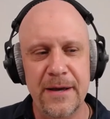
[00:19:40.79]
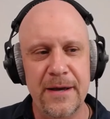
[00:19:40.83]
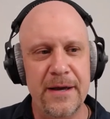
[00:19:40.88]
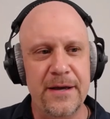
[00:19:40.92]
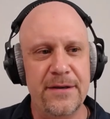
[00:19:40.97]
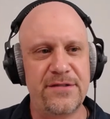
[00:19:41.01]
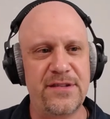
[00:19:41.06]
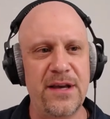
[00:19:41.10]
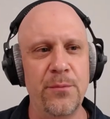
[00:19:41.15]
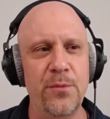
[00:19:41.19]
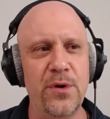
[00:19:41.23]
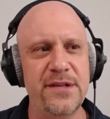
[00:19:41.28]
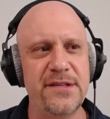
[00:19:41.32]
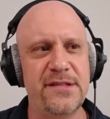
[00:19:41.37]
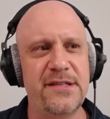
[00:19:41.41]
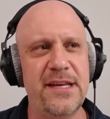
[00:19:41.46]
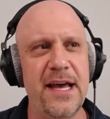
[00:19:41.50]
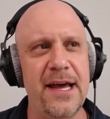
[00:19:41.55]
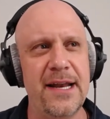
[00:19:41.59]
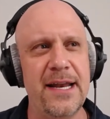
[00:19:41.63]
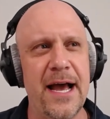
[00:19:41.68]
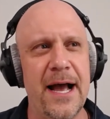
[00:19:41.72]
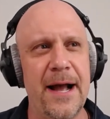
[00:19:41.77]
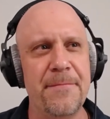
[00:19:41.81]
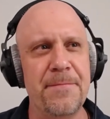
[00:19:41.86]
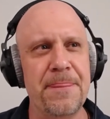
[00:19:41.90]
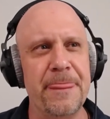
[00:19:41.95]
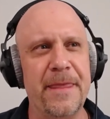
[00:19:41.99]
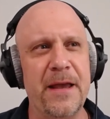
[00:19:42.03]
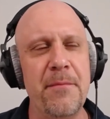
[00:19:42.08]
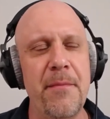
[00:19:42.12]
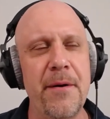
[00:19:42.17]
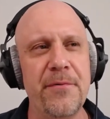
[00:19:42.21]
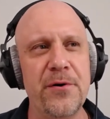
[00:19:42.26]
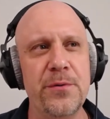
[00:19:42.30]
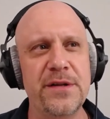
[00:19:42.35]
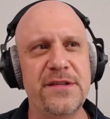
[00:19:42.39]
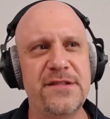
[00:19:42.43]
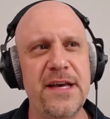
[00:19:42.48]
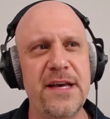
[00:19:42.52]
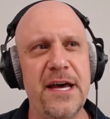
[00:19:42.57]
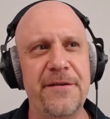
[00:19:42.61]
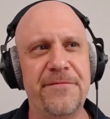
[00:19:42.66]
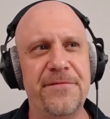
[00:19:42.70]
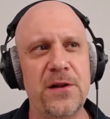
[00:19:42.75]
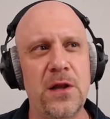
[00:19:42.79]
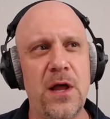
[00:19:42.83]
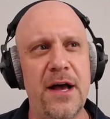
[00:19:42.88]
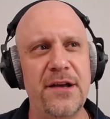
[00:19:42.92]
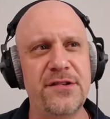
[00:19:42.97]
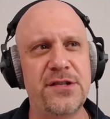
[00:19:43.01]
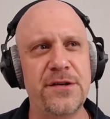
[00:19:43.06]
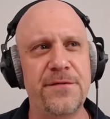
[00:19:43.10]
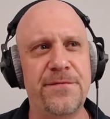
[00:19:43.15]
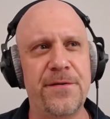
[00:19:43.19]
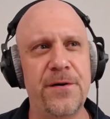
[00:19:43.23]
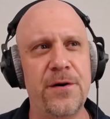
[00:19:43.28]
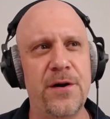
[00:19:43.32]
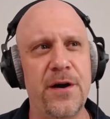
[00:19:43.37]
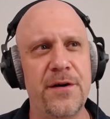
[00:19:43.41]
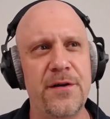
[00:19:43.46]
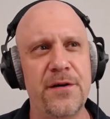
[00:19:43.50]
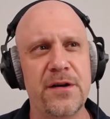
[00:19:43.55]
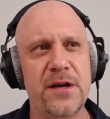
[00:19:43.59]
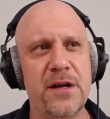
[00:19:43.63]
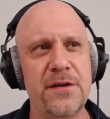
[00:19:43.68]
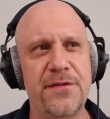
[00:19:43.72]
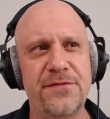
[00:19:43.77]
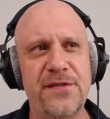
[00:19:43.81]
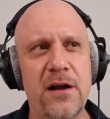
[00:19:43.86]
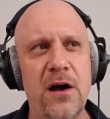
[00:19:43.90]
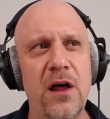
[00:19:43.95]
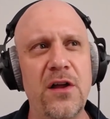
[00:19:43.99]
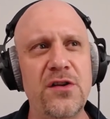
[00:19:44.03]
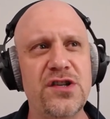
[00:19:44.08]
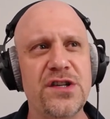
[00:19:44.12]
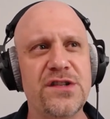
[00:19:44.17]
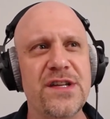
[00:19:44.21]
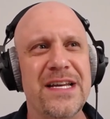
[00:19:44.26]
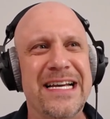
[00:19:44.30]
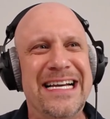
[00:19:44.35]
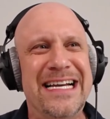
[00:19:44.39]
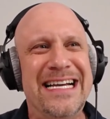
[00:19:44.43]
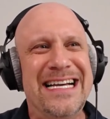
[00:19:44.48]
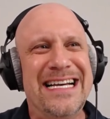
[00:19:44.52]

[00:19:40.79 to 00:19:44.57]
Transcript: Someone said, I can't remember who had said, a philosopher, a psychologist,